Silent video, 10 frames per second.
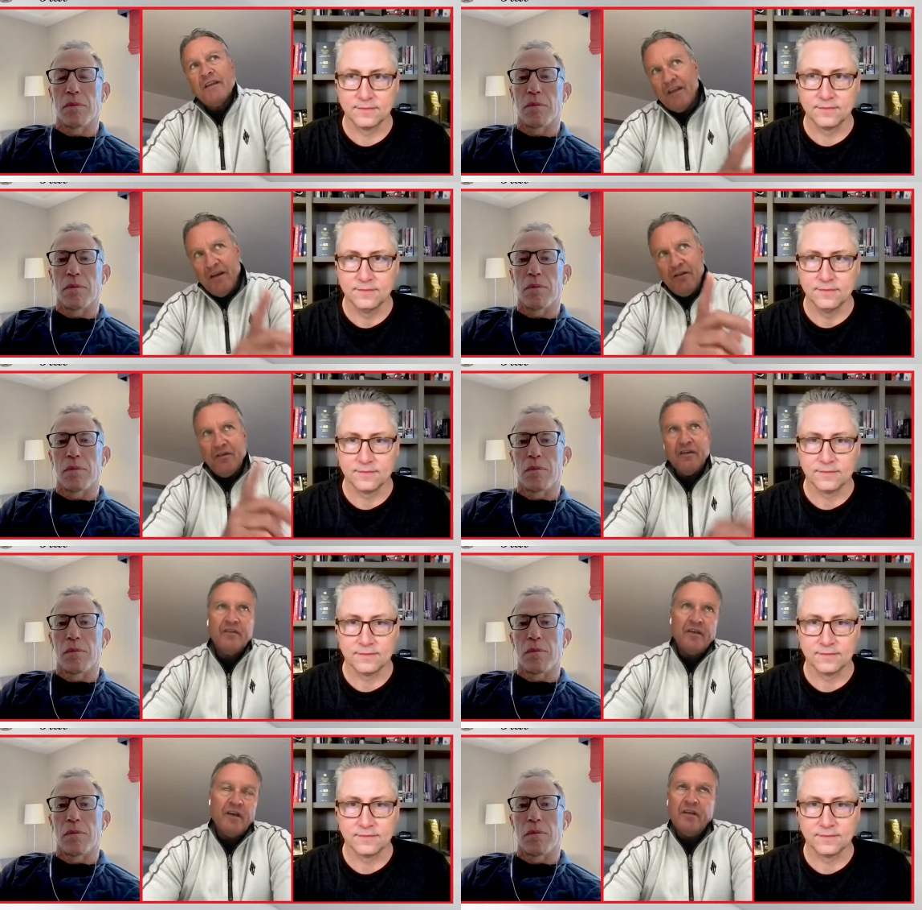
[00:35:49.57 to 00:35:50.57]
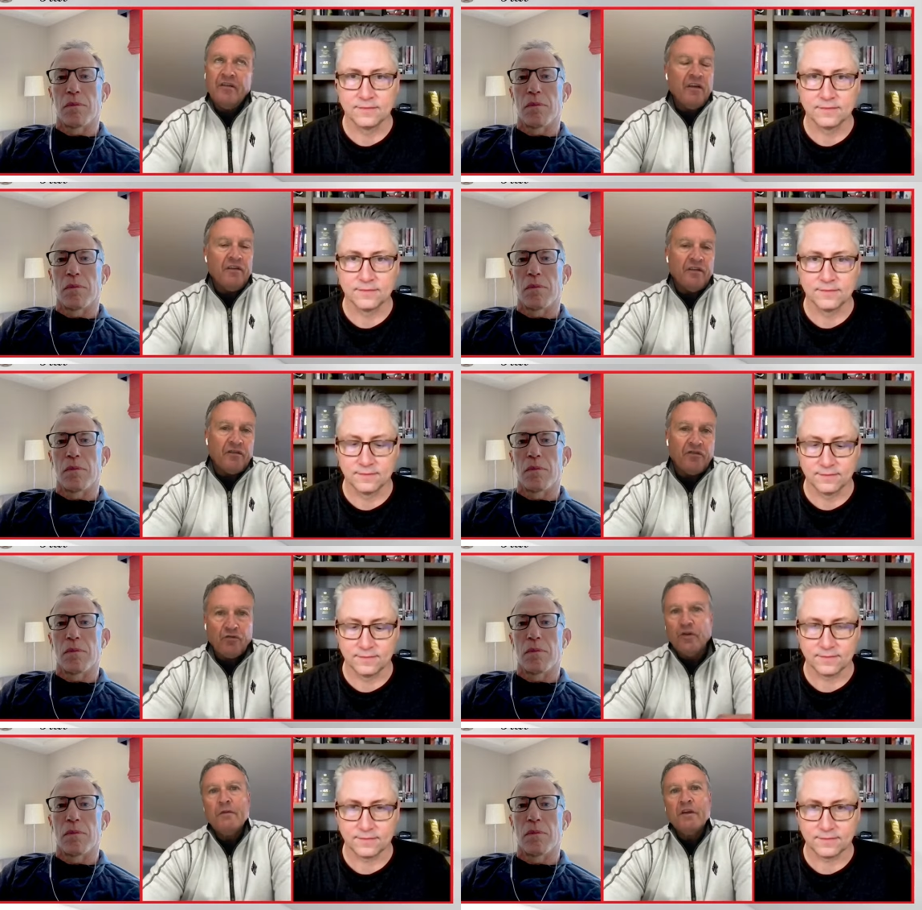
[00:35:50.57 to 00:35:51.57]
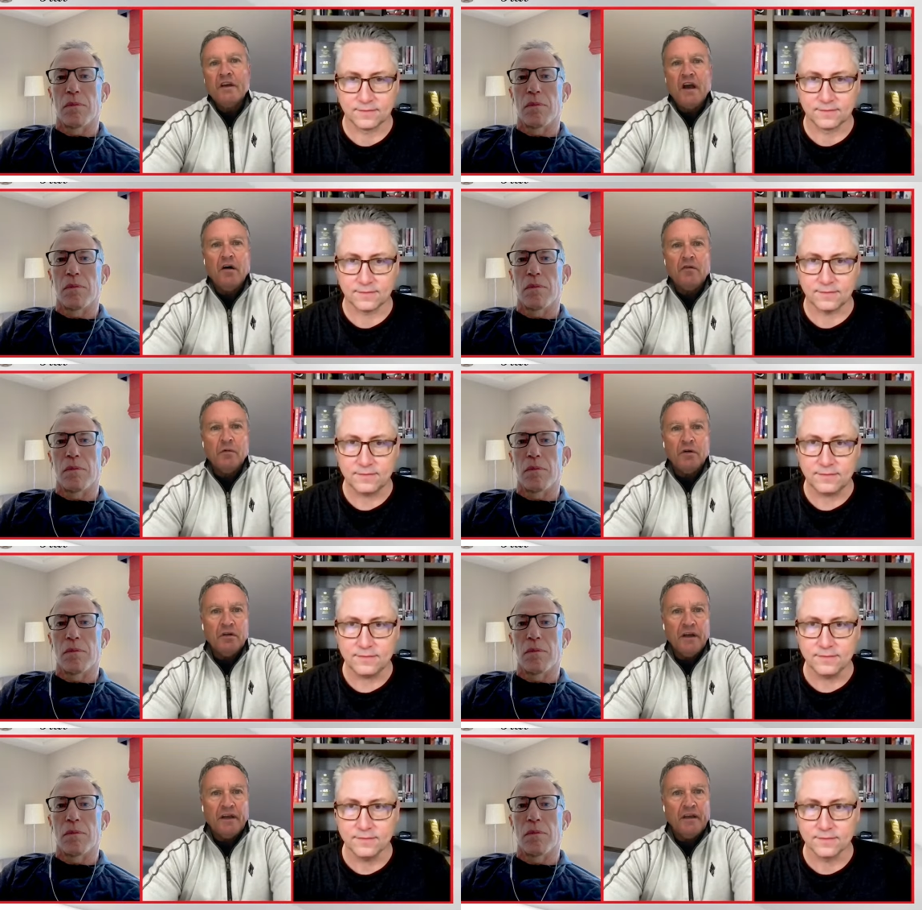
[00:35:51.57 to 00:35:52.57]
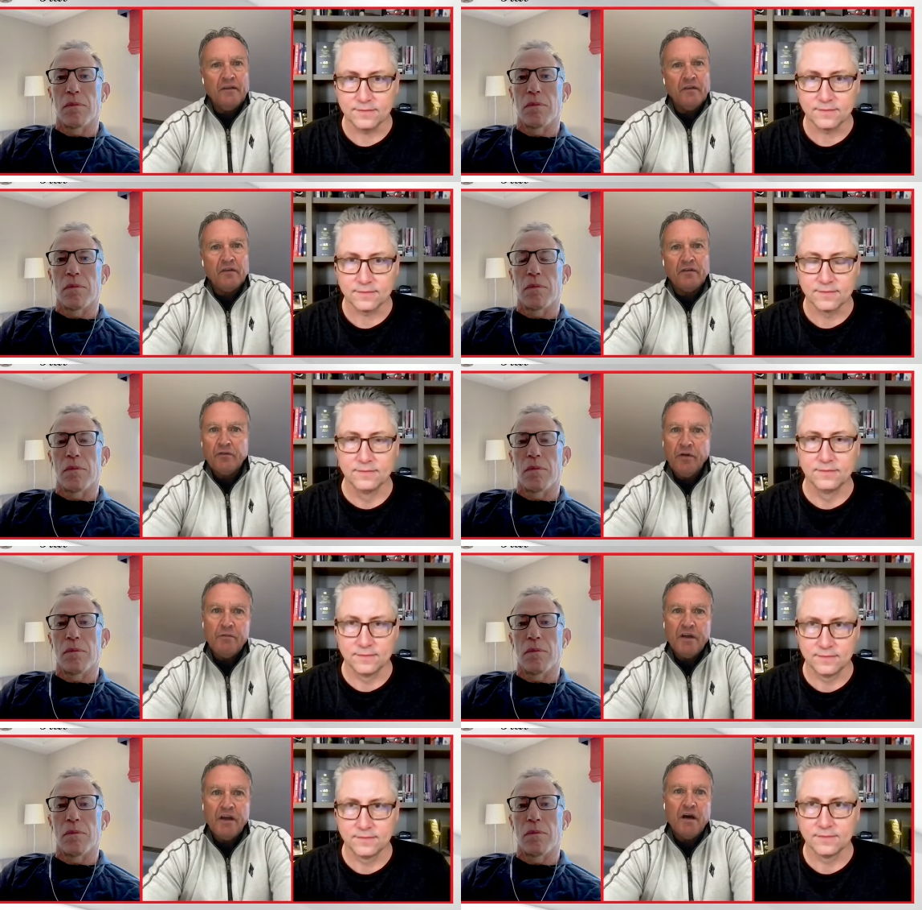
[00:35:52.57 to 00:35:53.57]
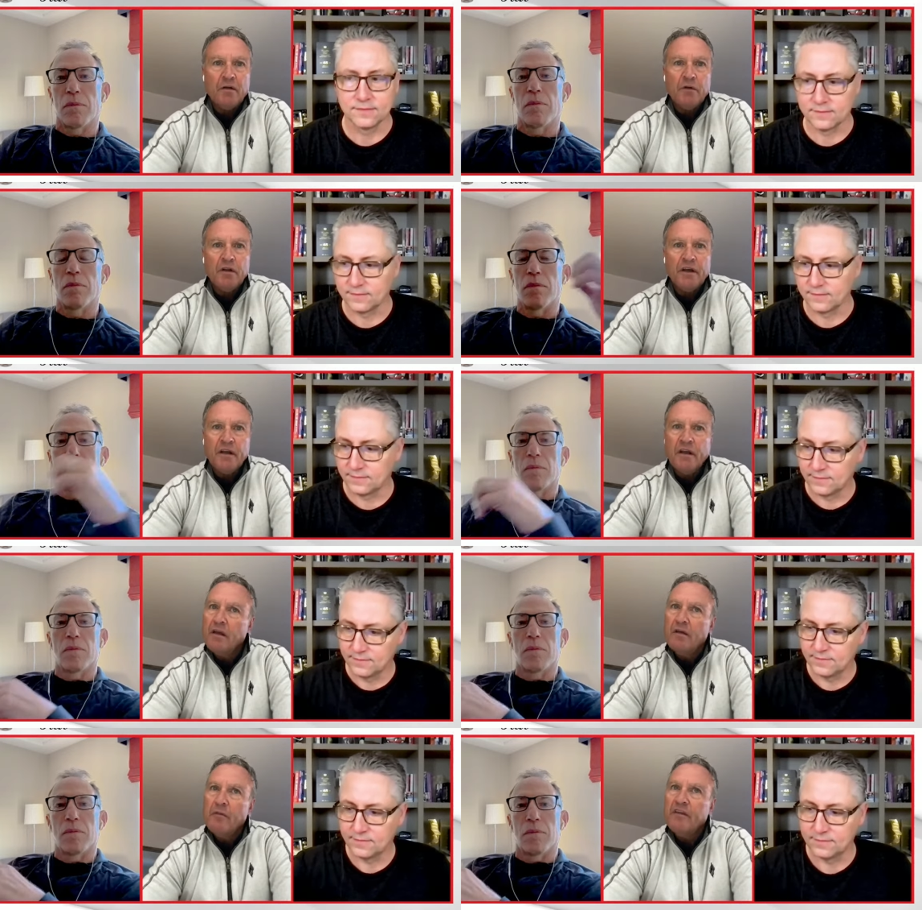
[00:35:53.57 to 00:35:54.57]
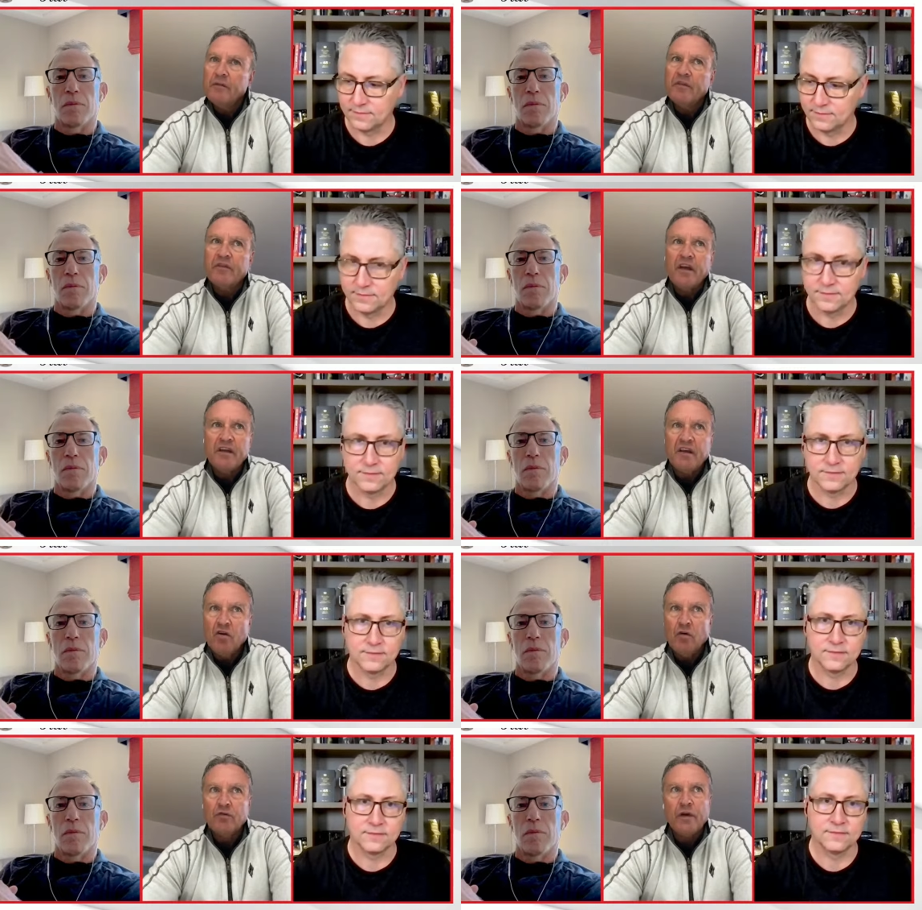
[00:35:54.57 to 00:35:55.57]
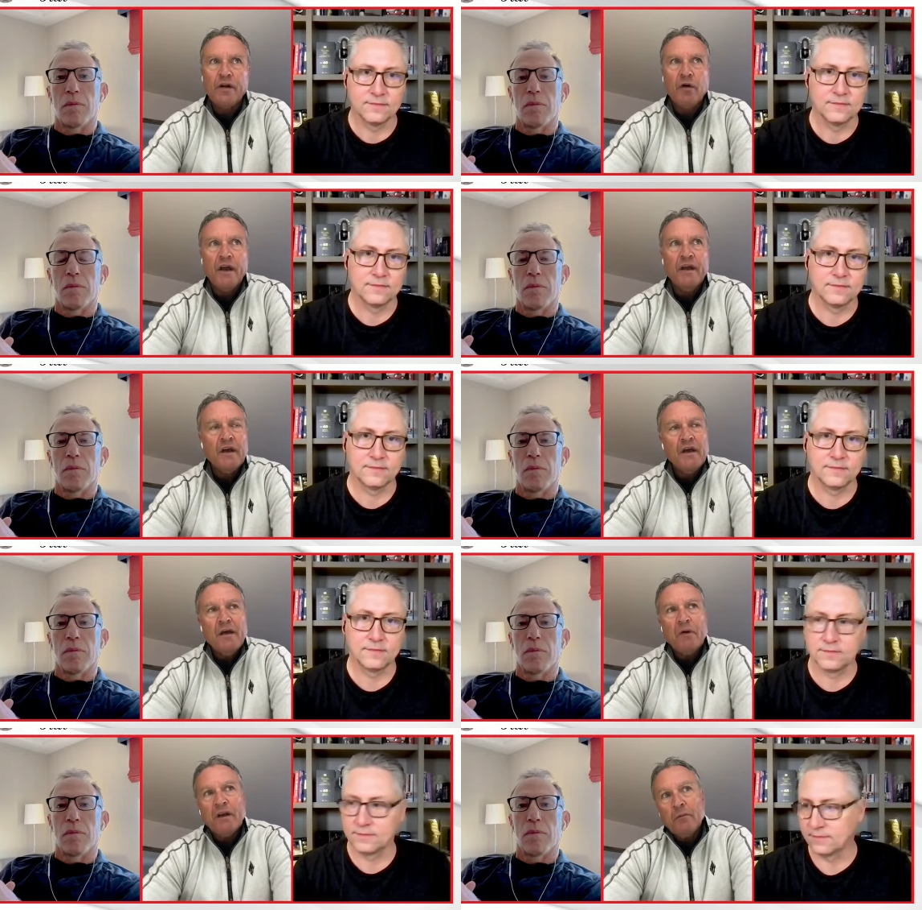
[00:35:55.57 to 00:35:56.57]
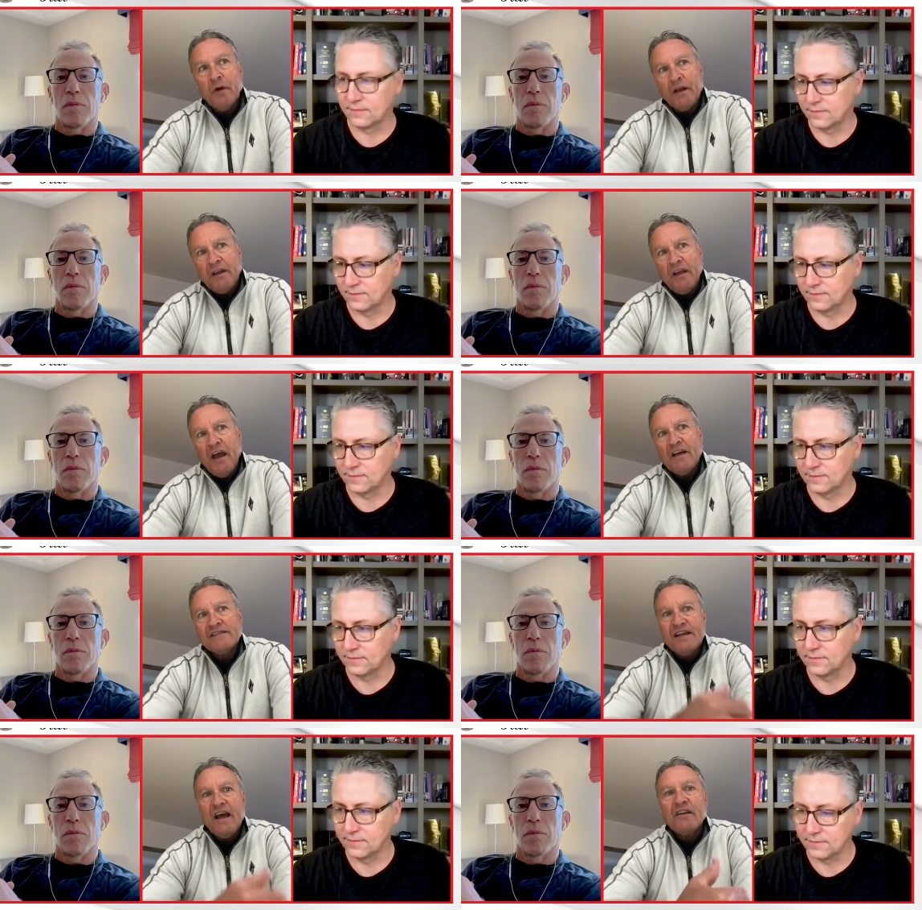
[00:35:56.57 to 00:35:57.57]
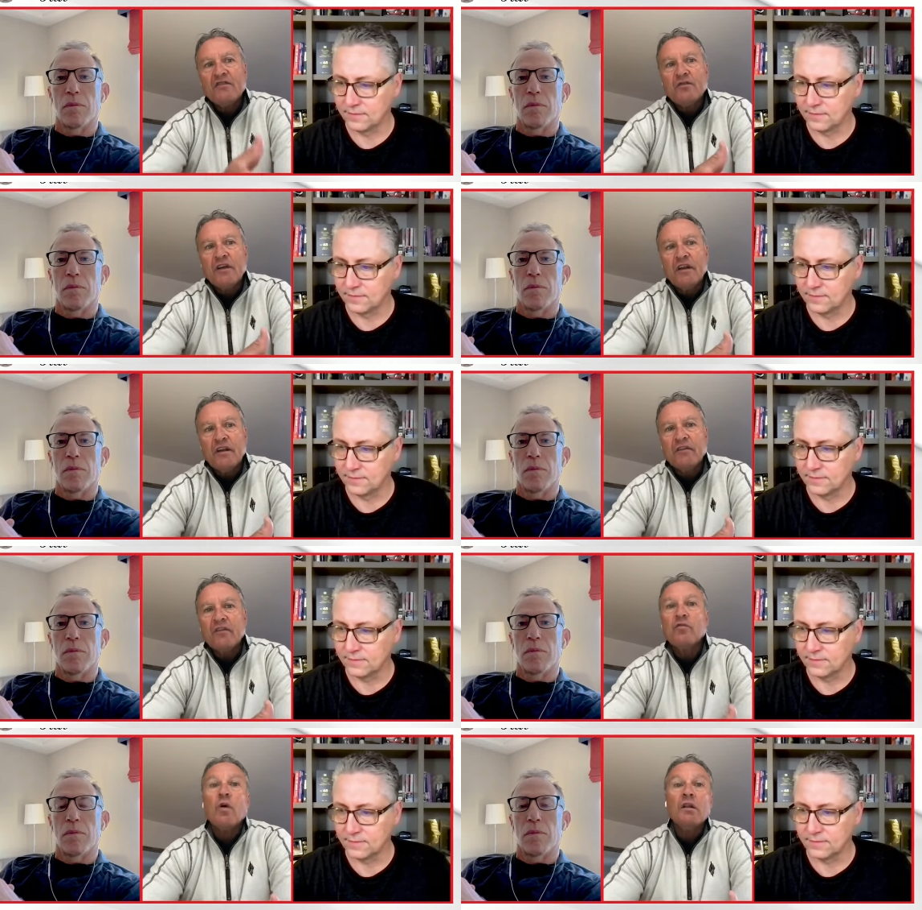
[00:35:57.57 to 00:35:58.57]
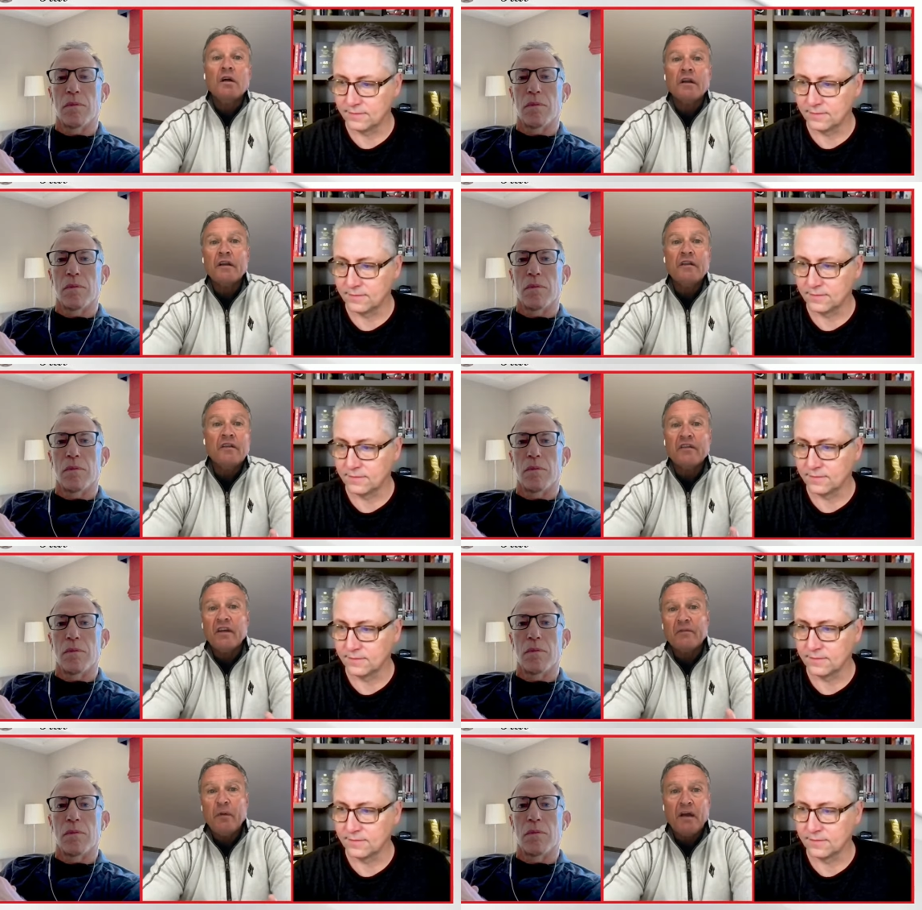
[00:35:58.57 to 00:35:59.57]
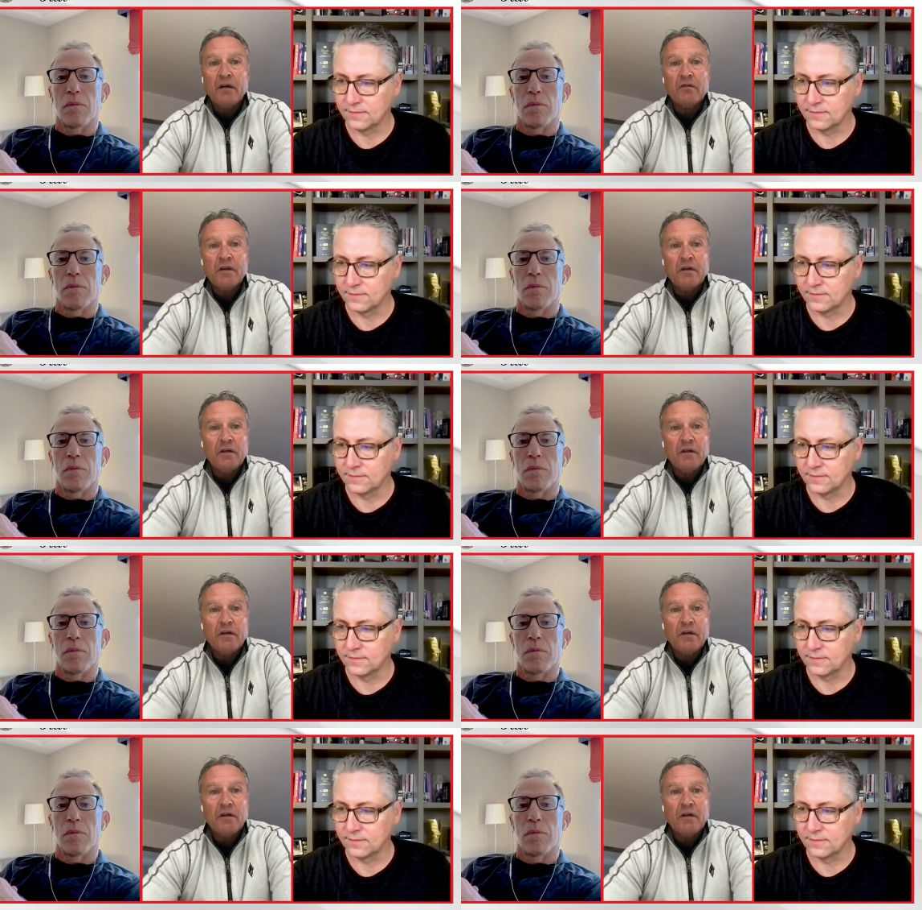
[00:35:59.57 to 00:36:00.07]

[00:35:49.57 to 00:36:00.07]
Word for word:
Speaker 1: The other thing is he's, he's extremely accountable. Like he's hmm. extremely mm-hmm. accountable. Like he, he makes a mistake, he knows right away but but he has the attitude that he doesn't dwell on it. He just gets back out